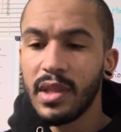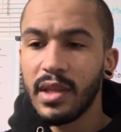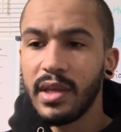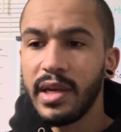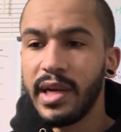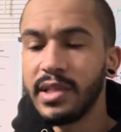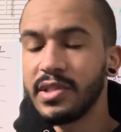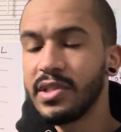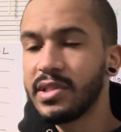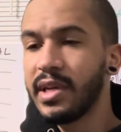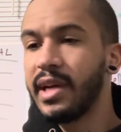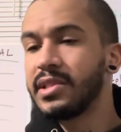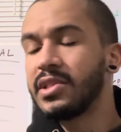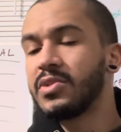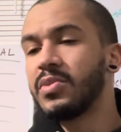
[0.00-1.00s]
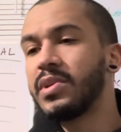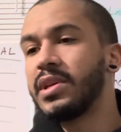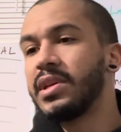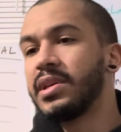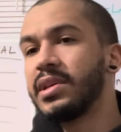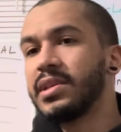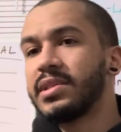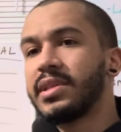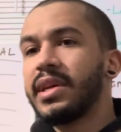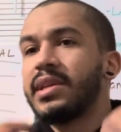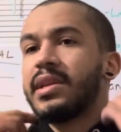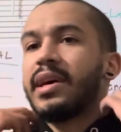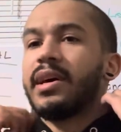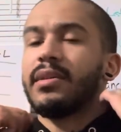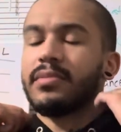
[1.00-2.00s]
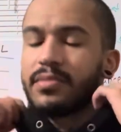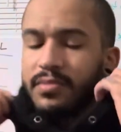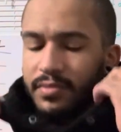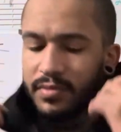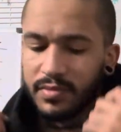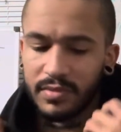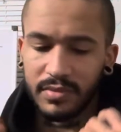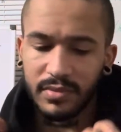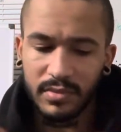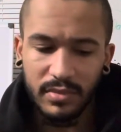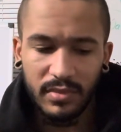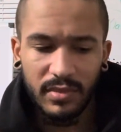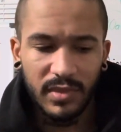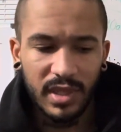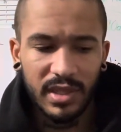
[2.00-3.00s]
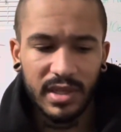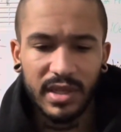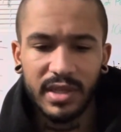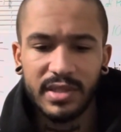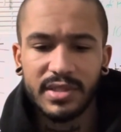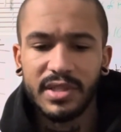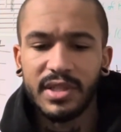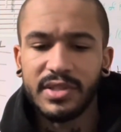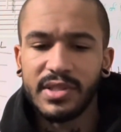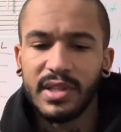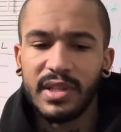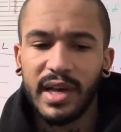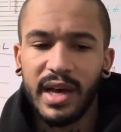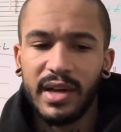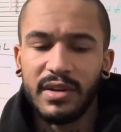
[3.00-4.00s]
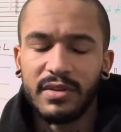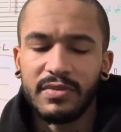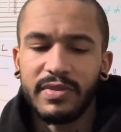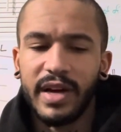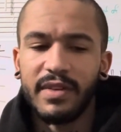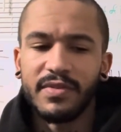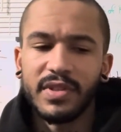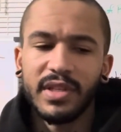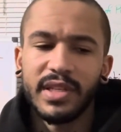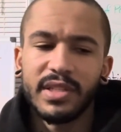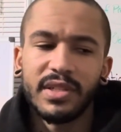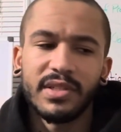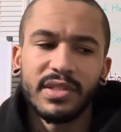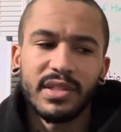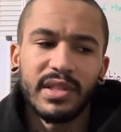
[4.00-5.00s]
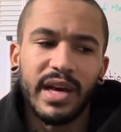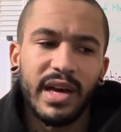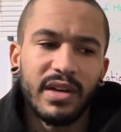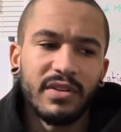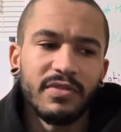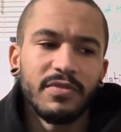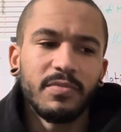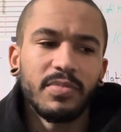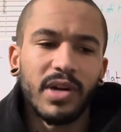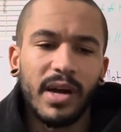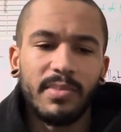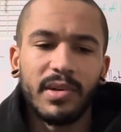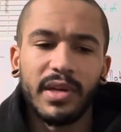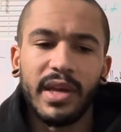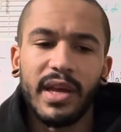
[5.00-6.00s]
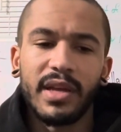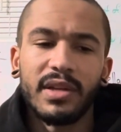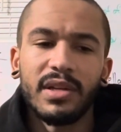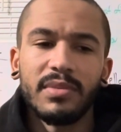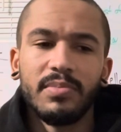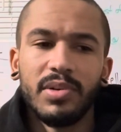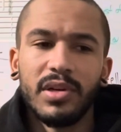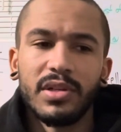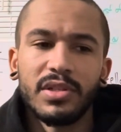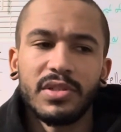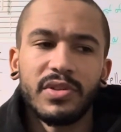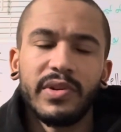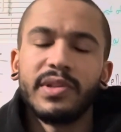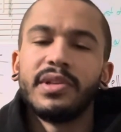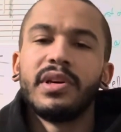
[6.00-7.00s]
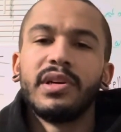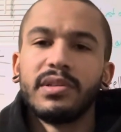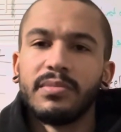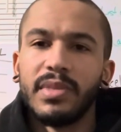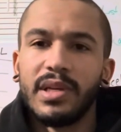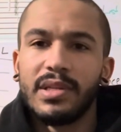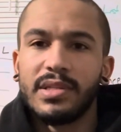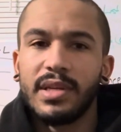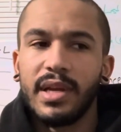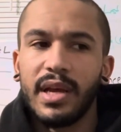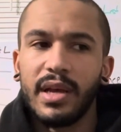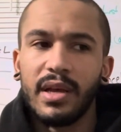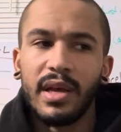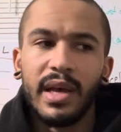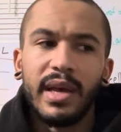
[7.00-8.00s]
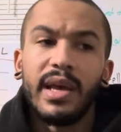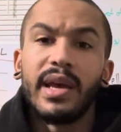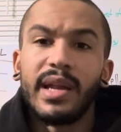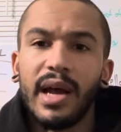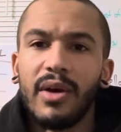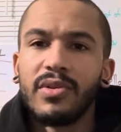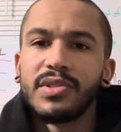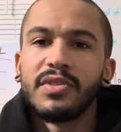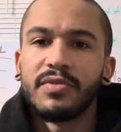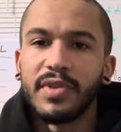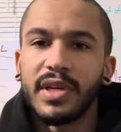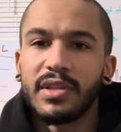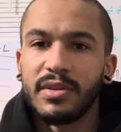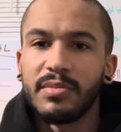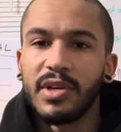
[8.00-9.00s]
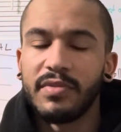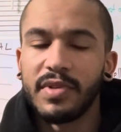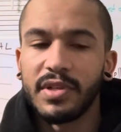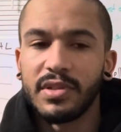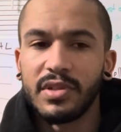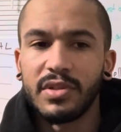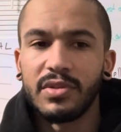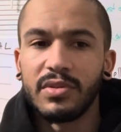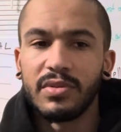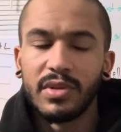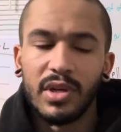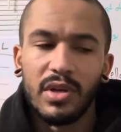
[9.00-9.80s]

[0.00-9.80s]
And I just wanted to say that because there's a lot of propaganda pushed on young men today. And I was a victim of it too.